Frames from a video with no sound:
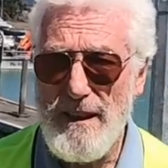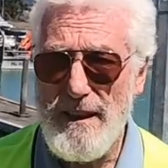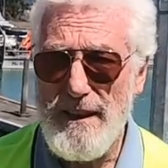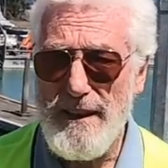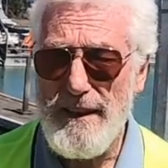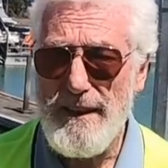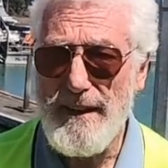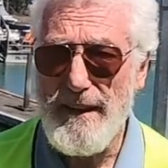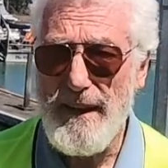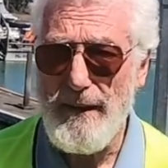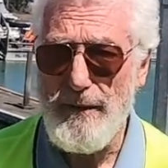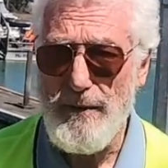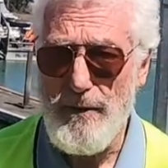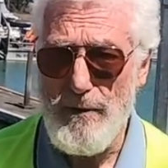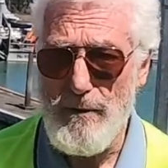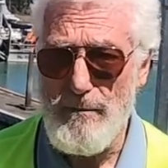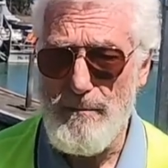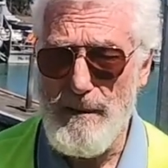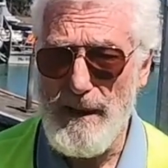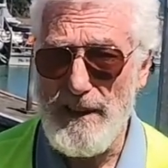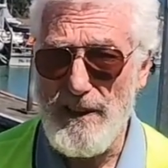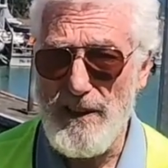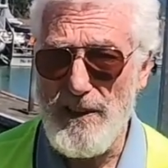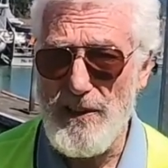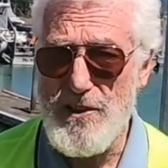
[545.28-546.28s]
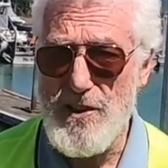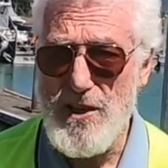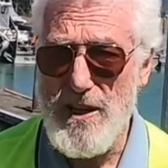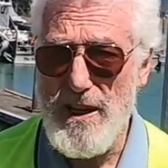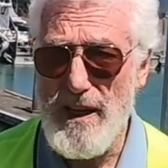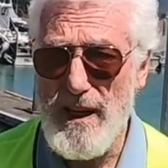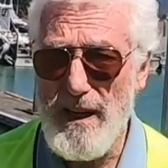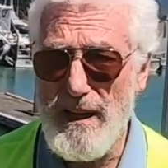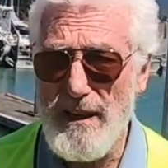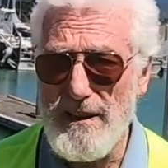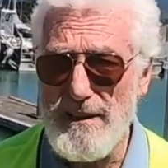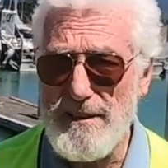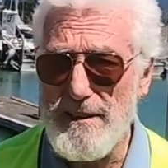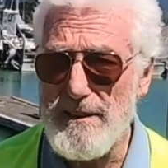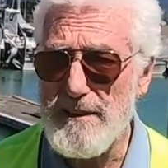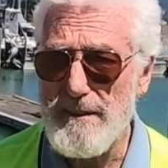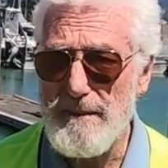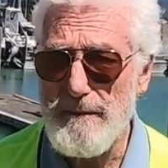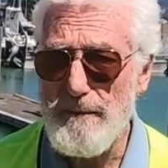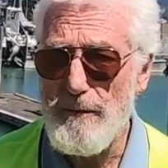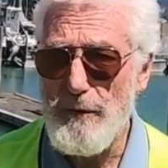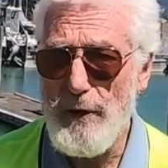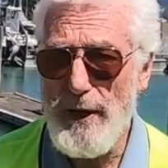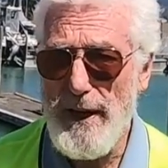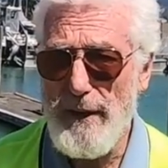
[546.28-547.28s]
there were bunks there, and
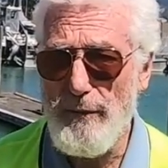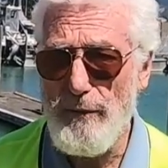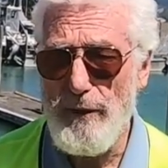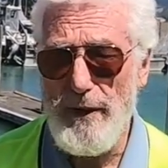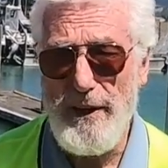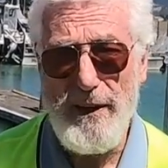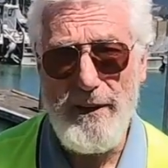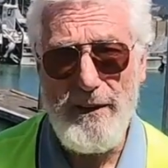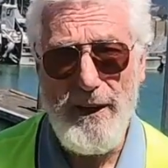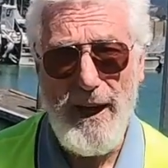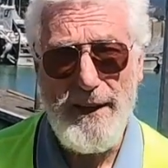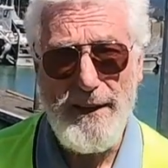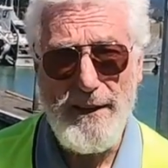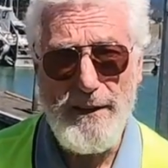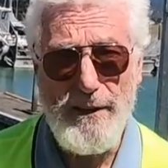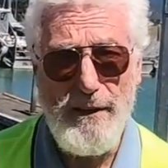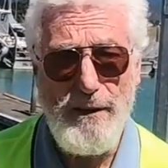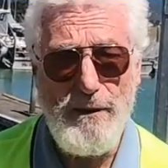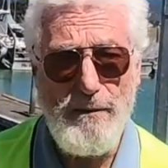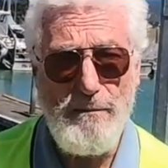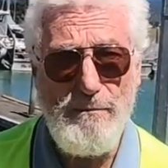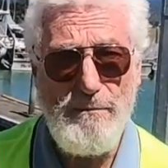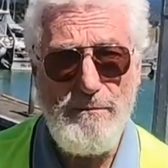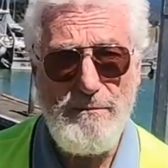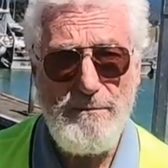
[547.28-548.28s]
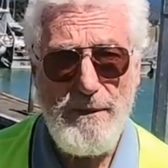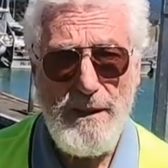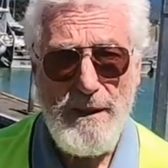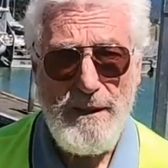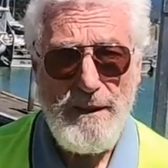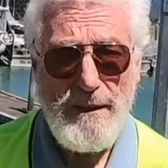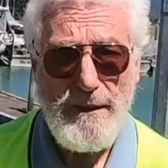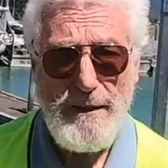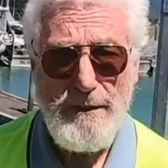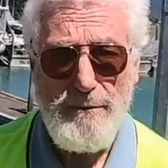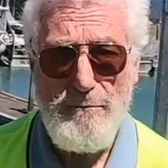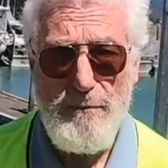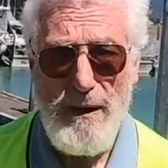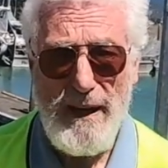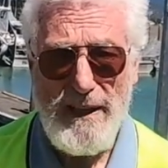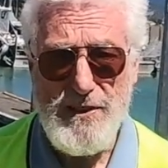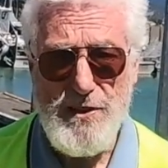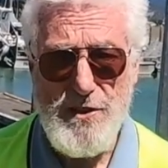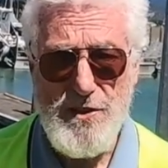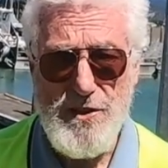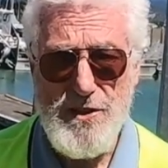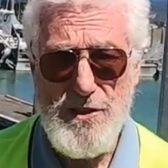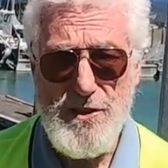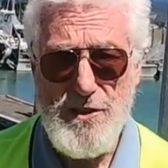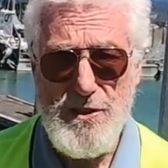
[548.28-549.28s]
we had our own
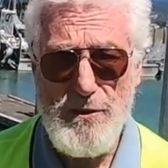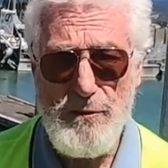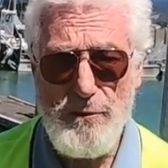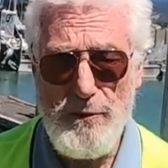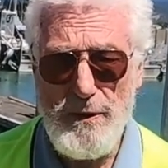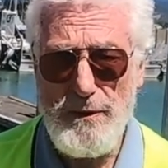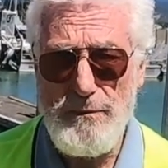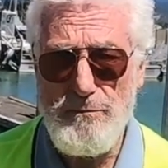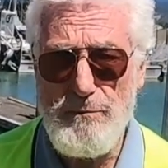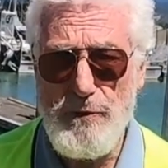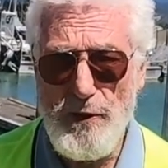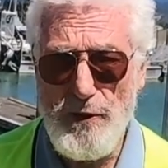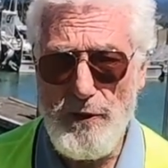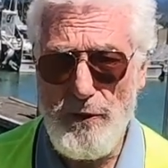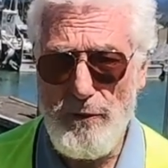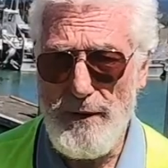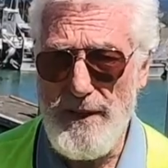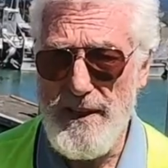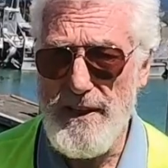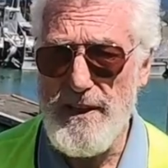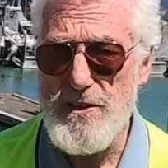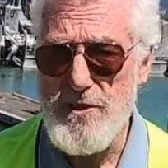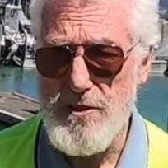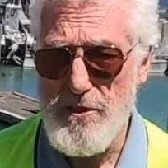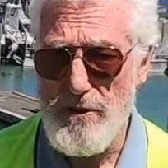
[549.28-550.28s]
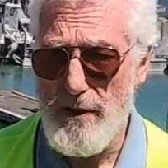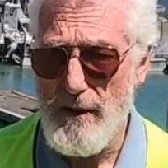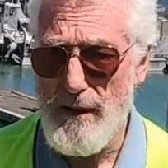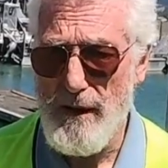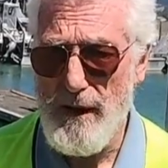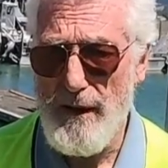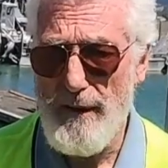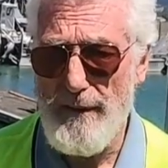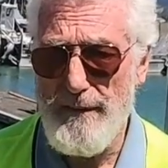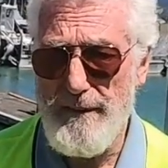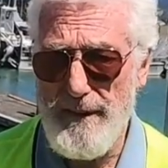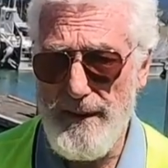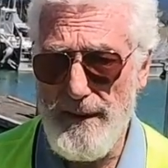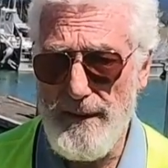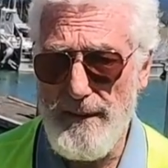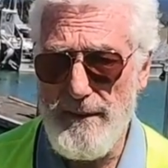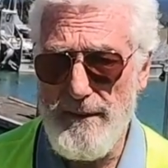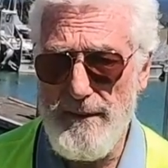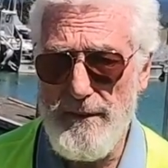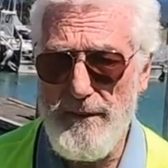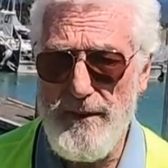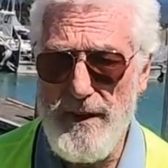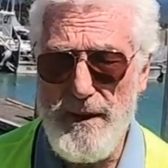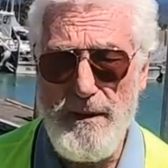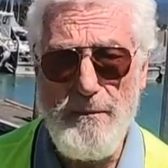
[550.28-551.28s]
mattresses that we brought with us, or our thin
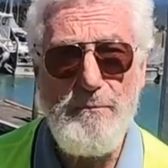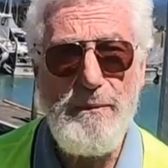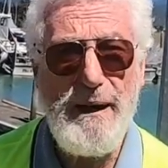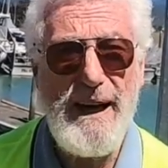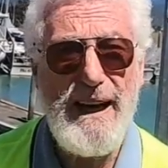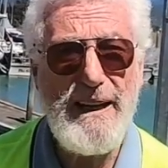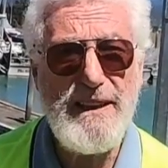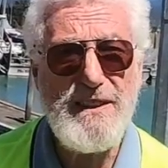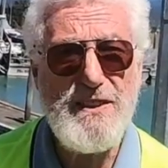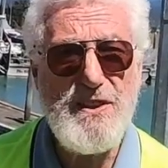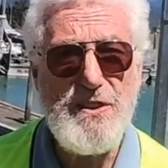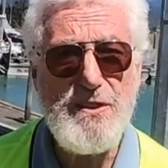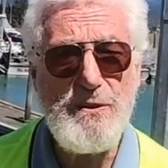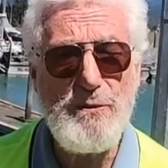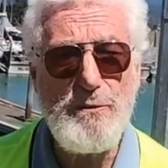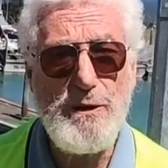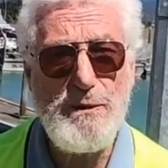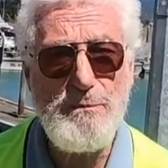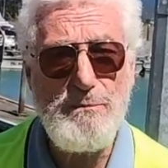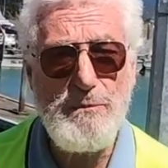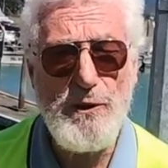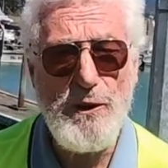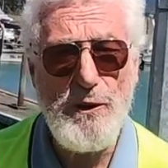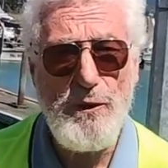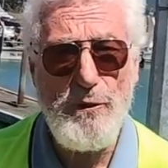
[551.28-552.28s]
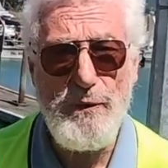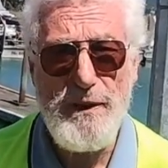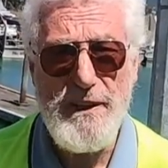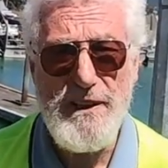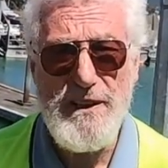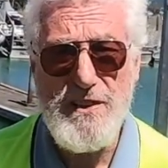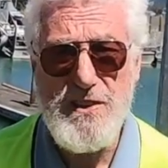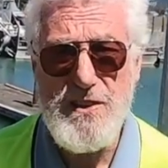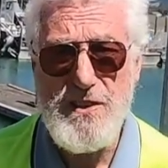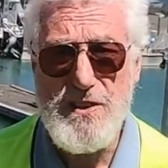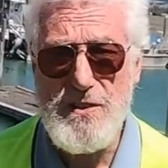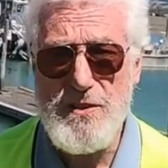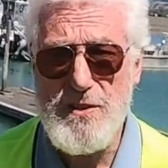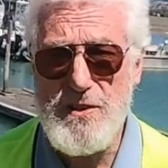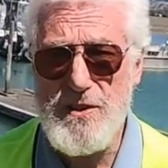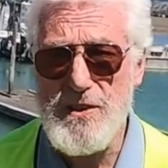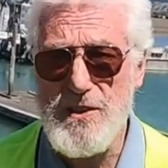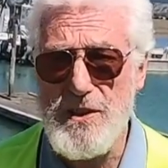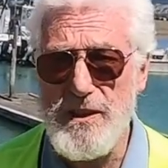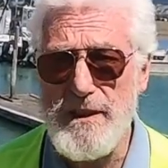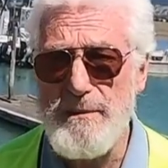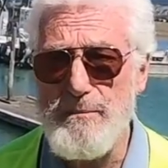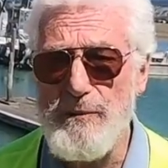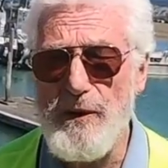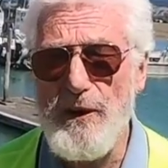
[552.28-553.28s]
pads that we brought with us to
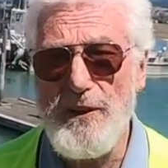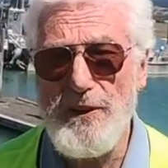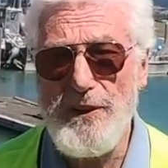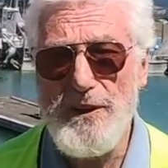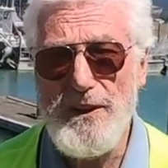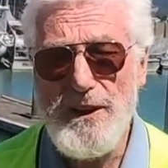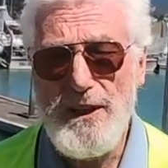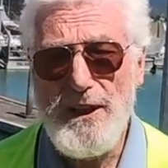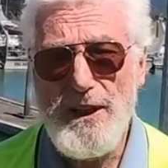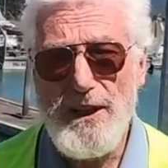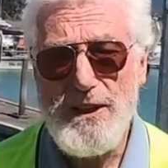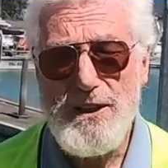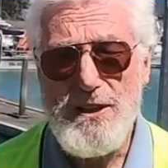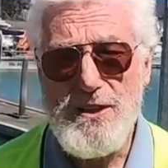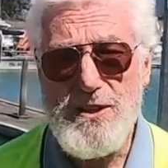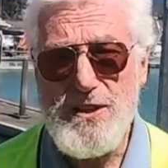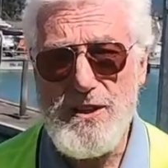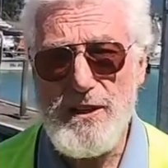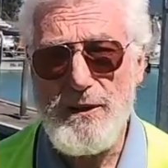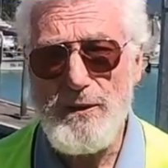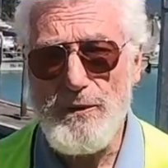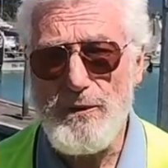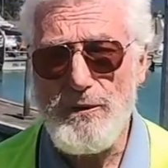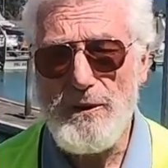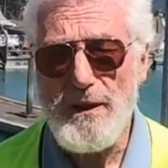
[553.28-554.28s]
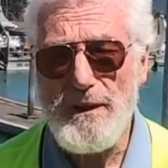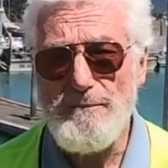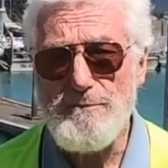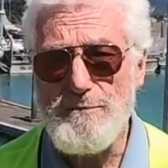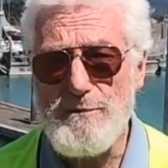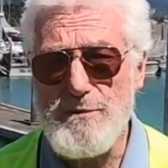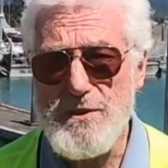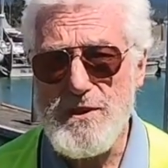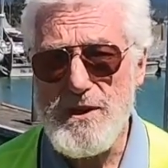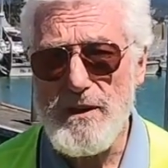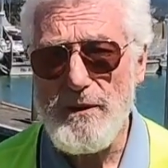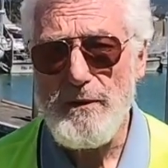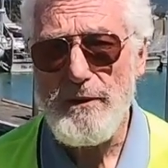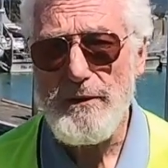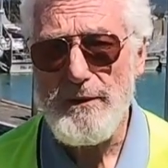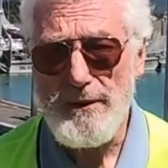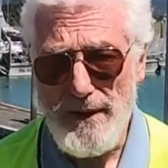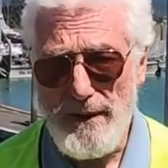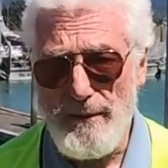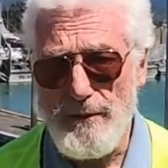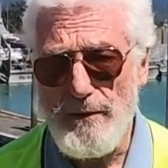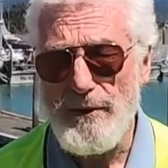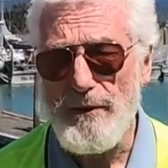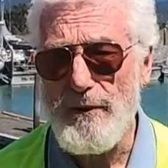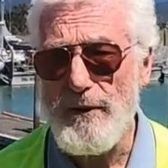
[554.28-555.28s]
sleep on. So they
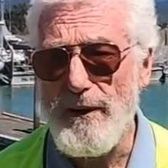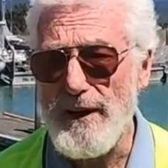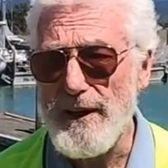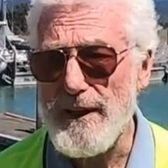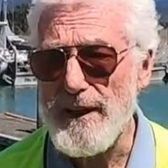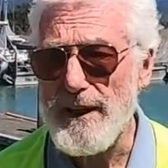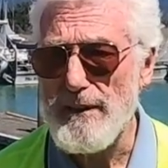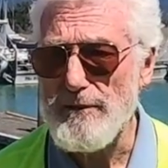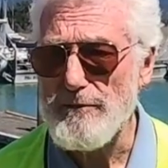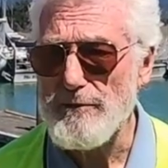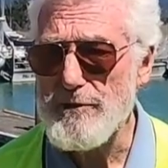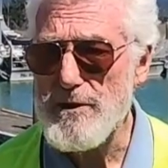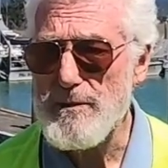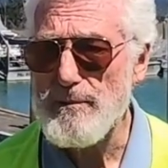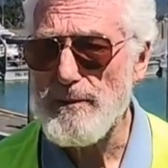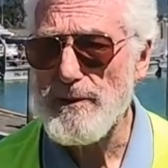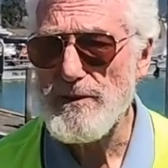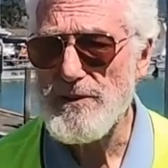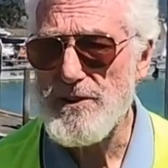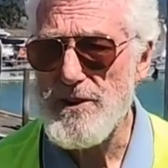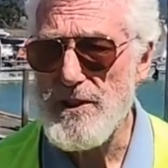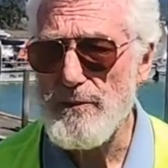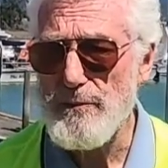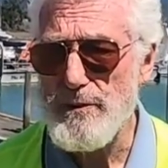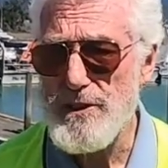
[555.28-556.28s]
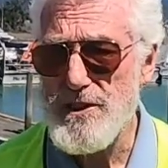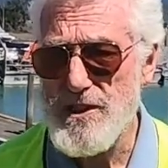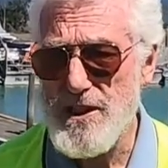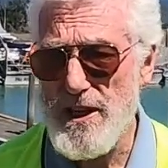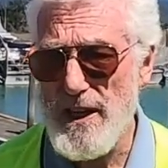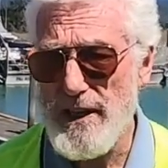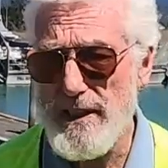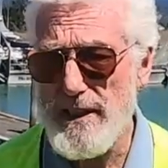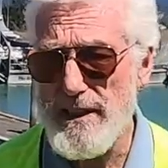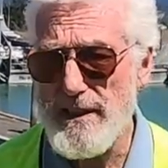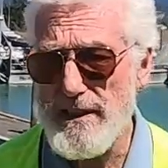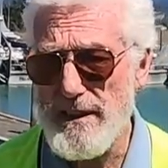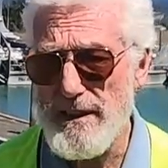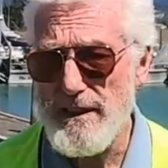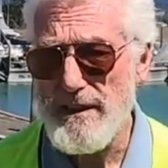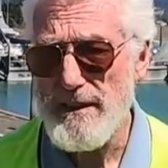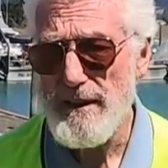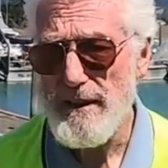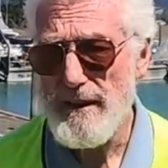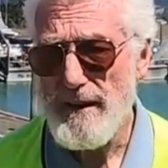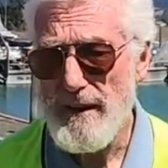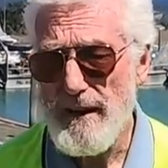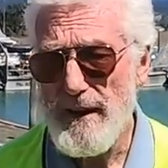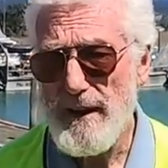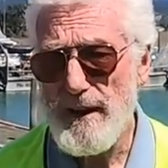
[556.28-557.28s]
were quite comfortable. So we stayed in
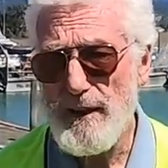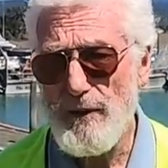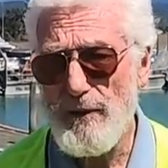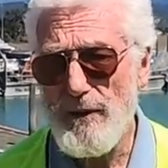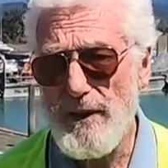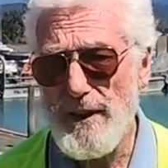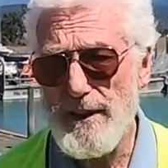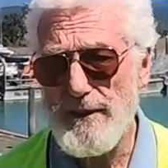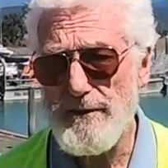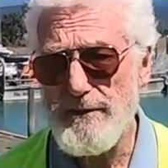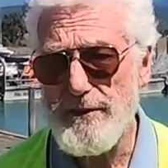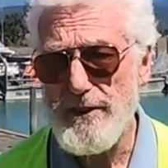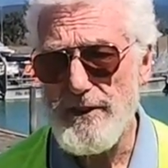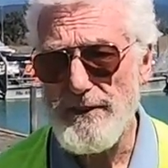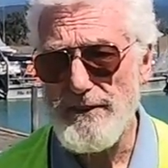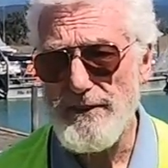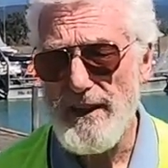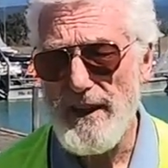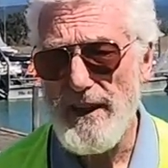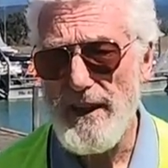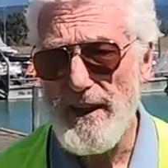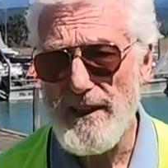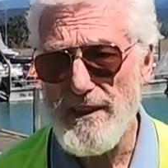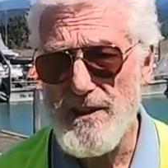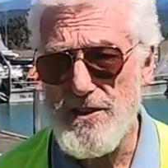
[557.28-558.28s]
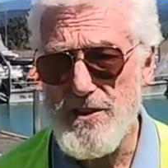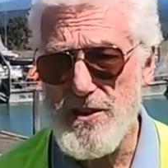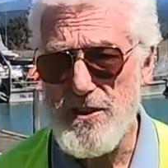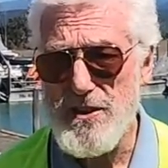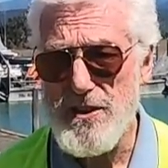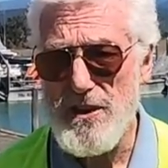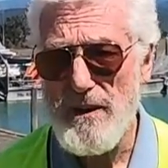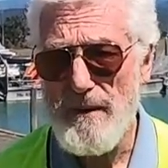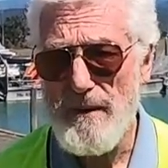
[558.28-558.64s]
quite a few of the huts.